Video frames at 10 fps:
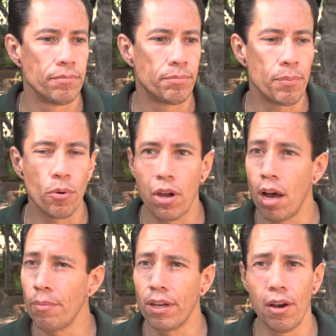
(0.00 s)
people
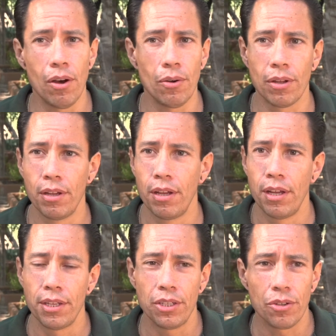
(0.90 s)
come and go.
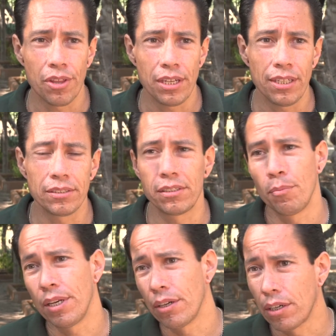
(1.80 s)
They needed
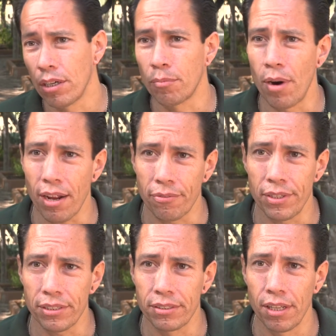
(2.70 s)
somebody to cook
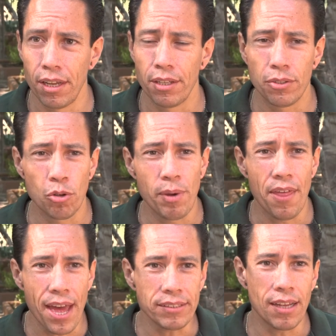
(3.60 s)
breakfast. By
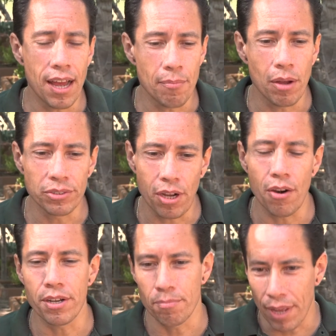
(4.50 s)
that time I was
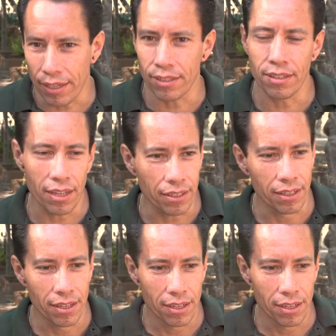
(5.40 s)
already making, like,